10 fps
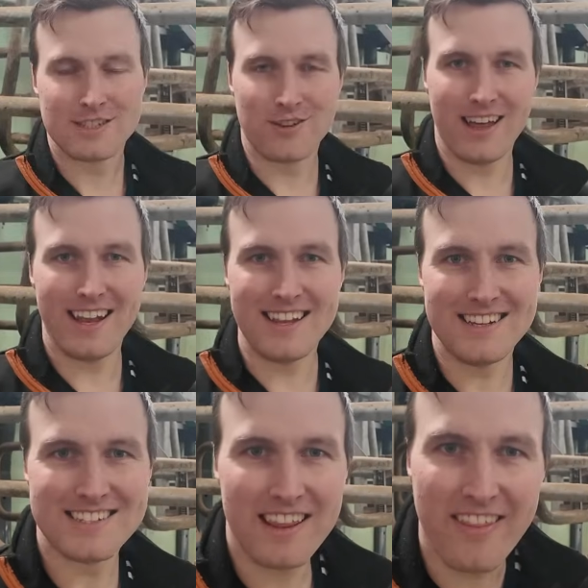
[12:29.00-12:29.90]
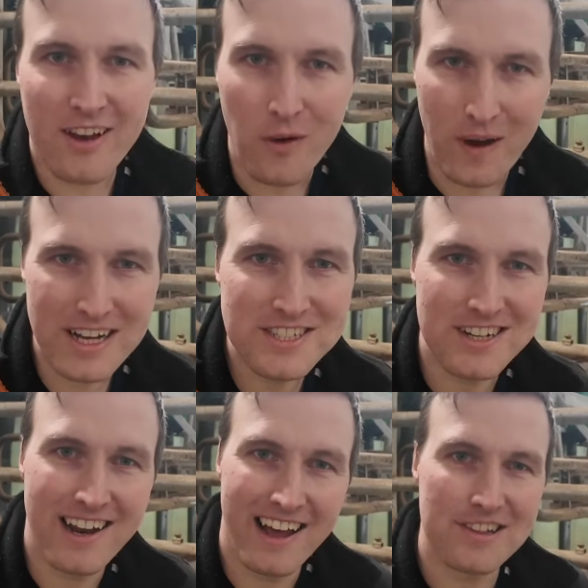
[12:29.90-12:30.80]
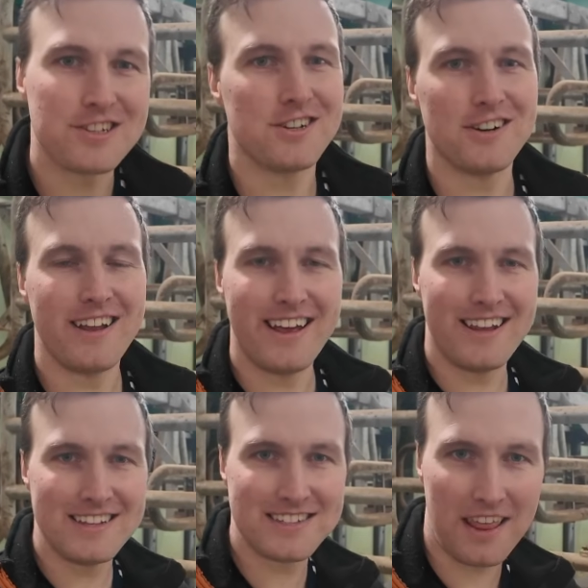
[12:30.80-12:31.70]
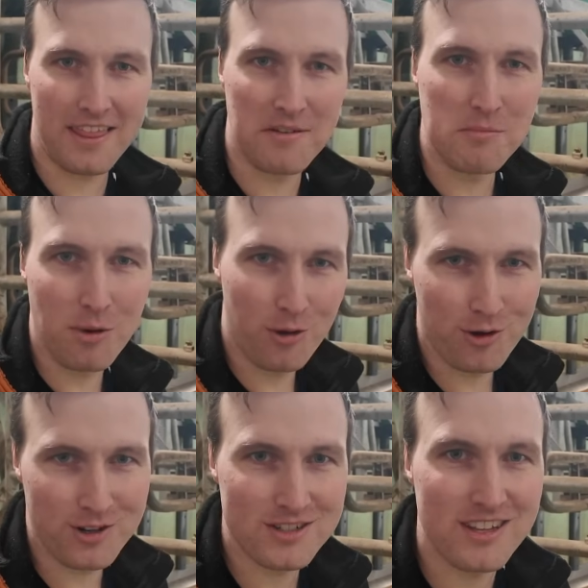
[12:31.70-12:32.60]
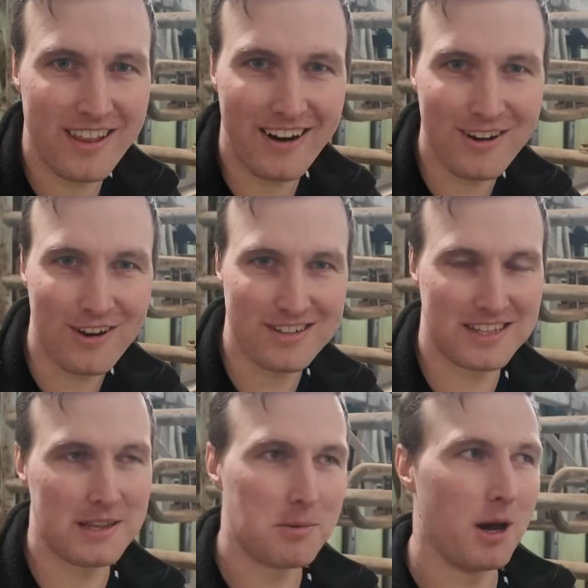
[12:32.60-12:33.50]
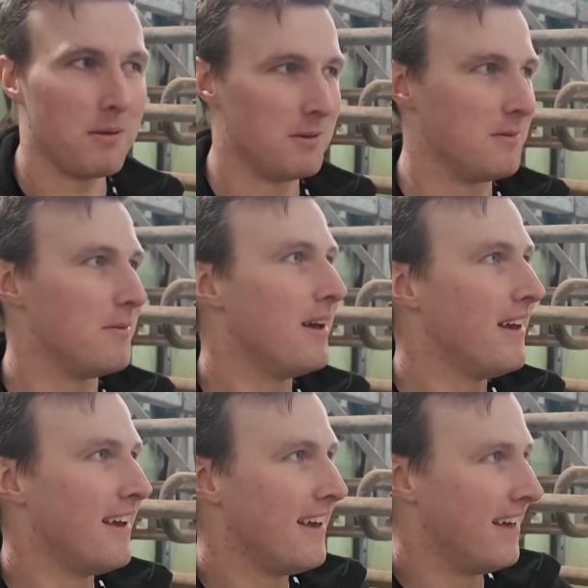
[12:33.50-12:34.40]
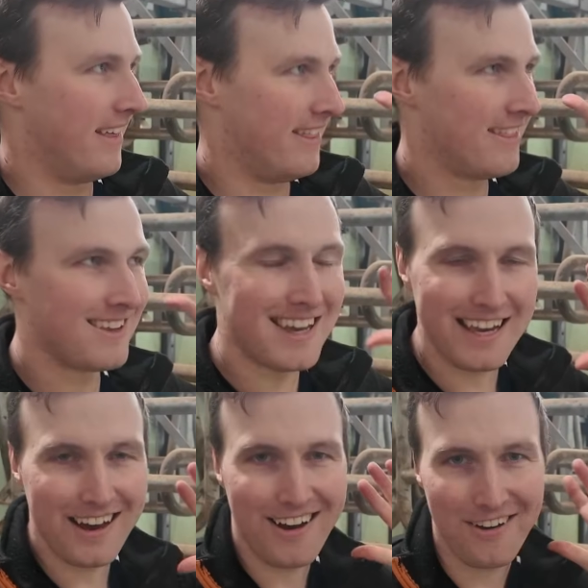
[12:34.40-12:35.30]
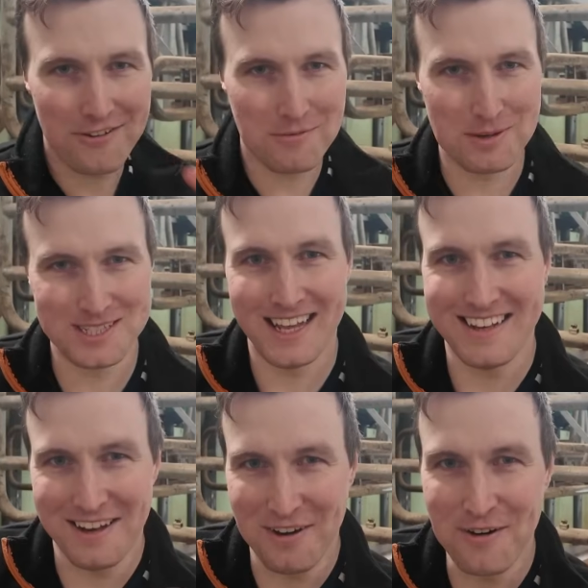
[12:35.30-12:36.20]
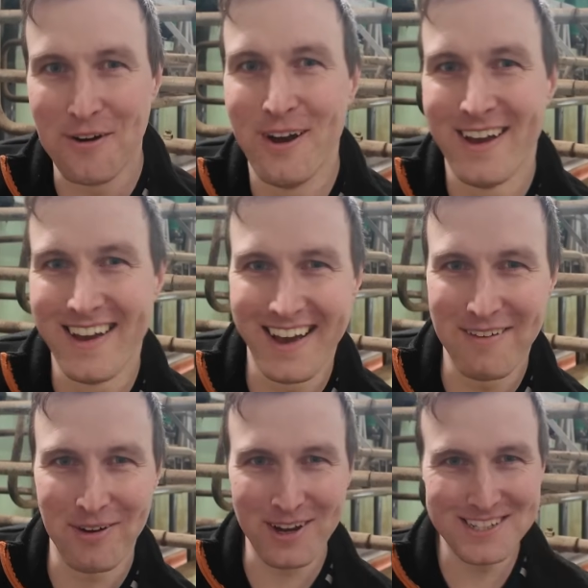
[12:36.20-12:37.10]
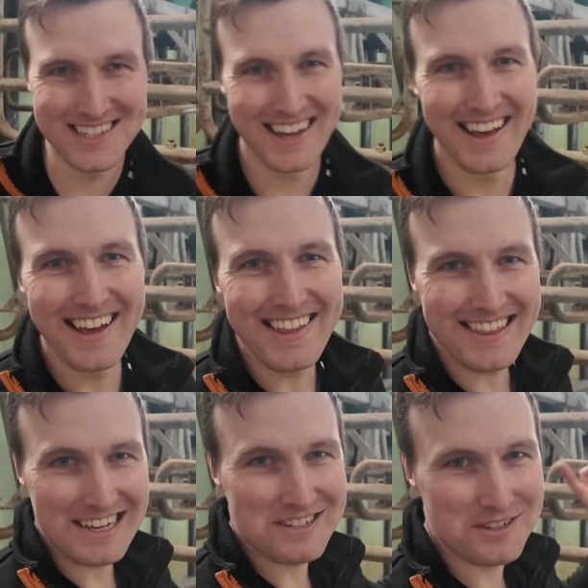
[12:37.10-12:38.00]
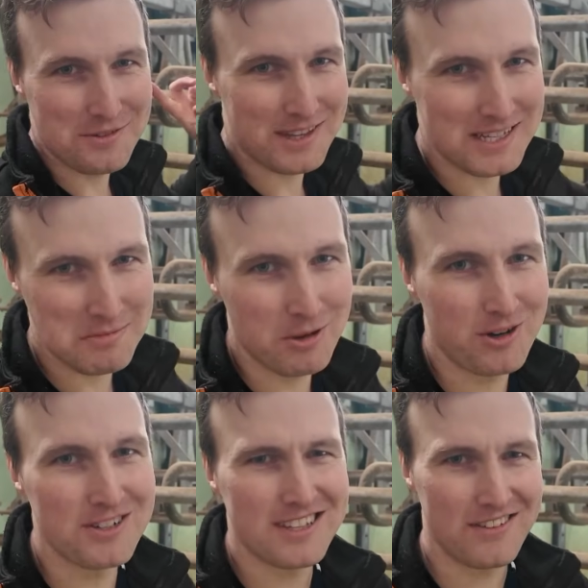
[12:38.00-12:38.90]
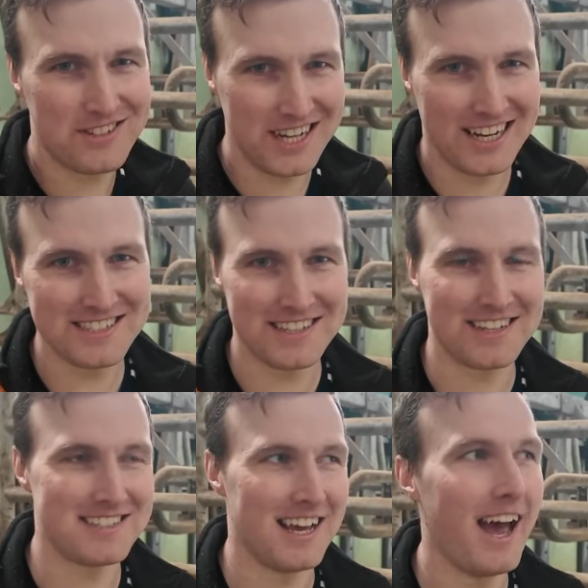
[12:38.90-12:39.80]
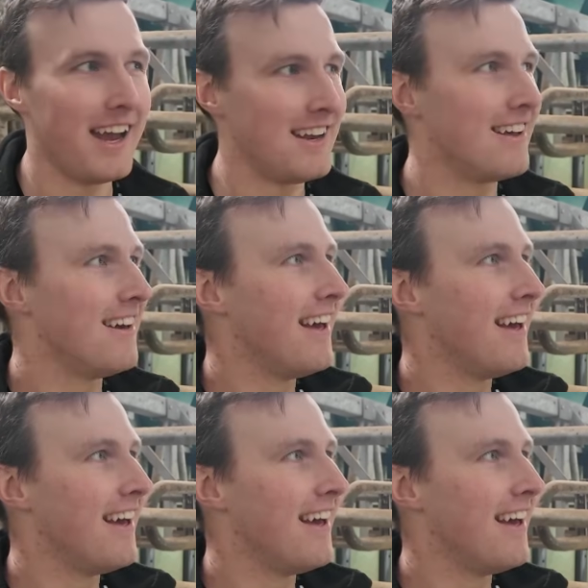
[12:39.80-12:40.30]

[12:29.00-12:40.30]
So that is the question answered. It is the motors that are causing the problem. Gia 100% know about the issue with these motors. They've changed the design.